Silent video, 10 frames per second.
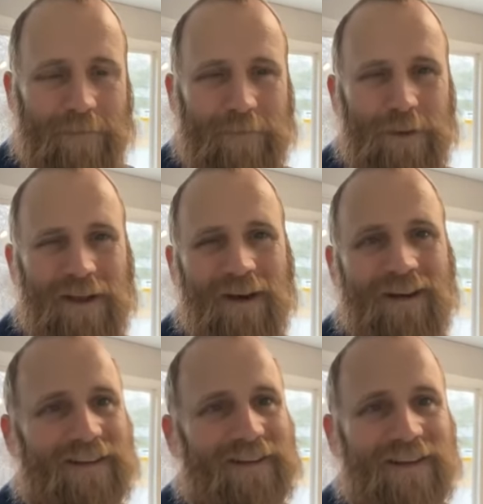we
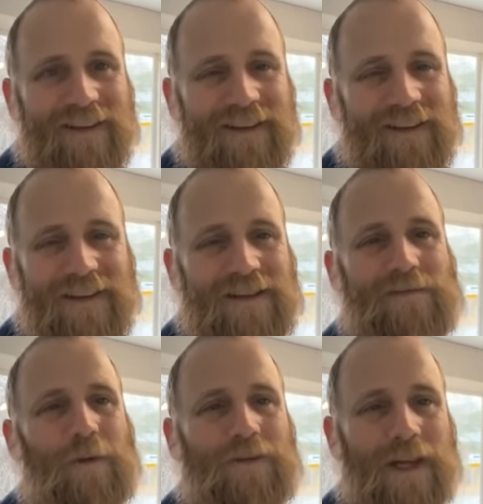are a
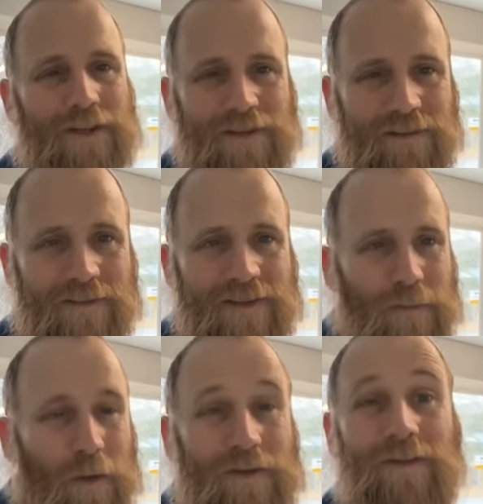small nation, the
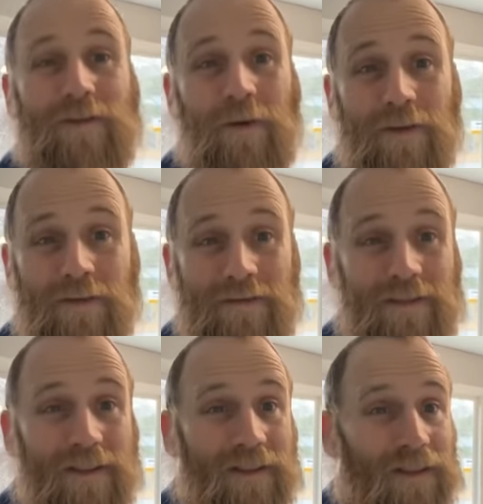smallest of all
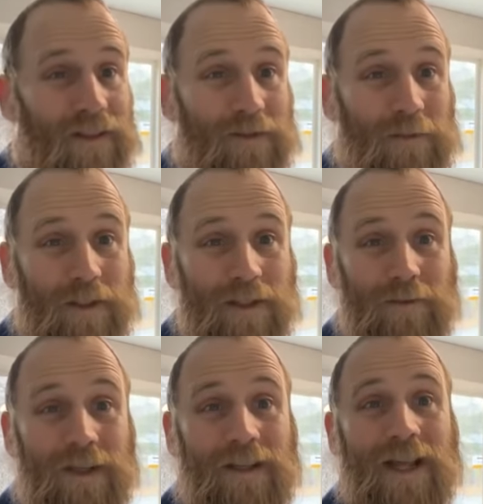we,
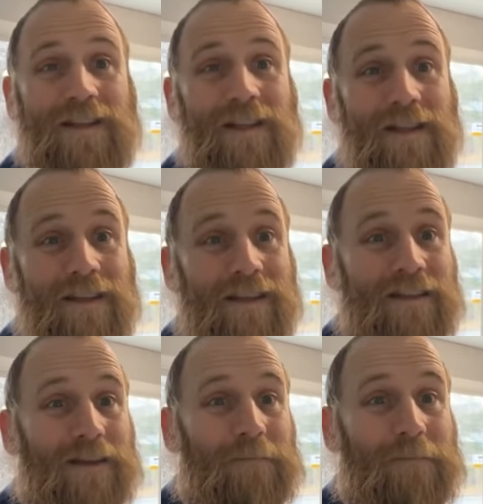we're less than the,
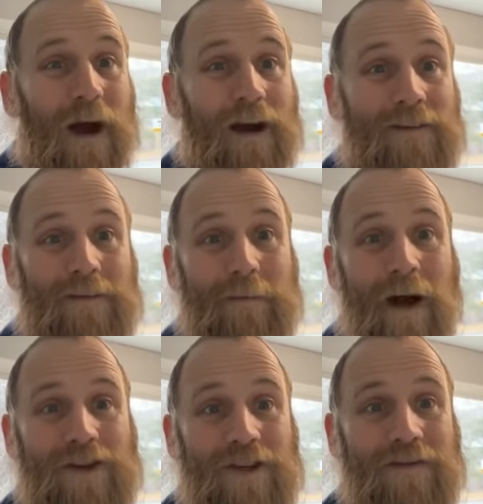the, mar, the
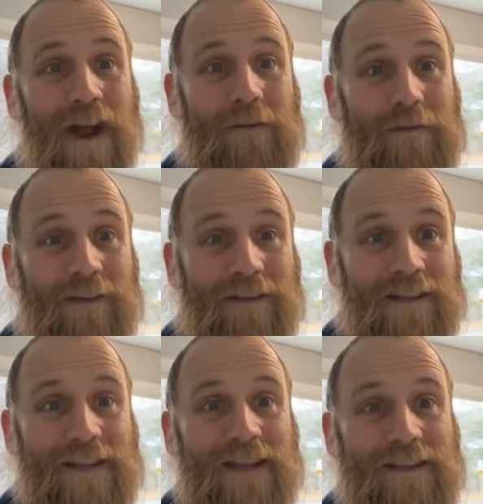margin of error in
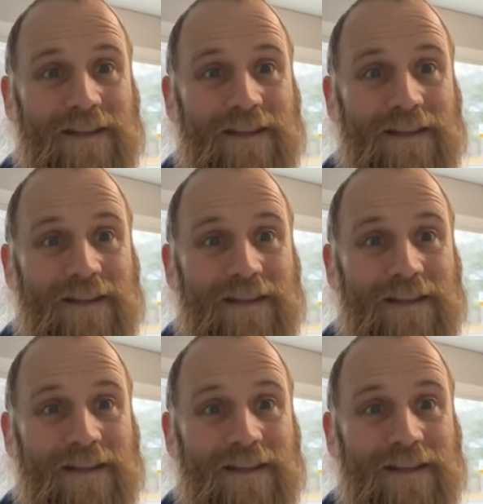the census